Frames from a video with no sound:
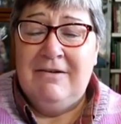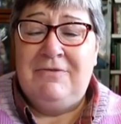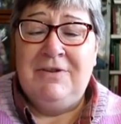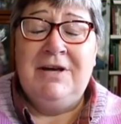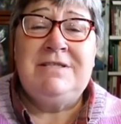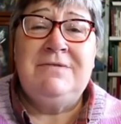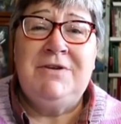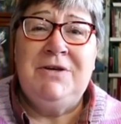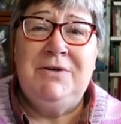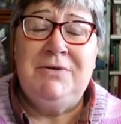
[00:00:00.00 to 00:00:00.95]
For those
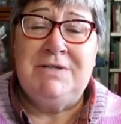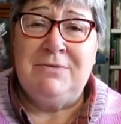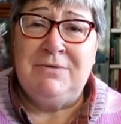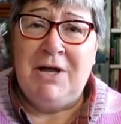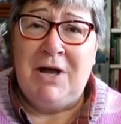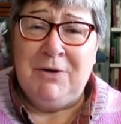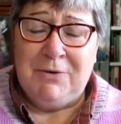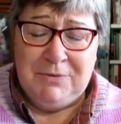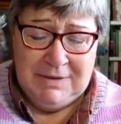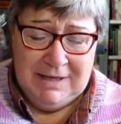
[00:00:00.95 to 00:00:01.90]
of you who don't
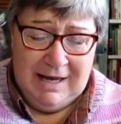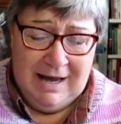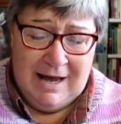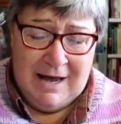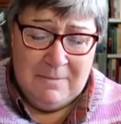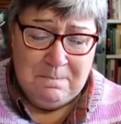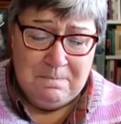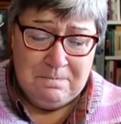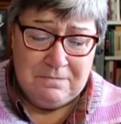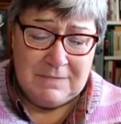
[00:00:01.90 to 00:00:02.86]
know,
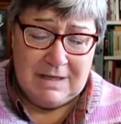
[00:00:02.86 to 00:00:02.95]
um,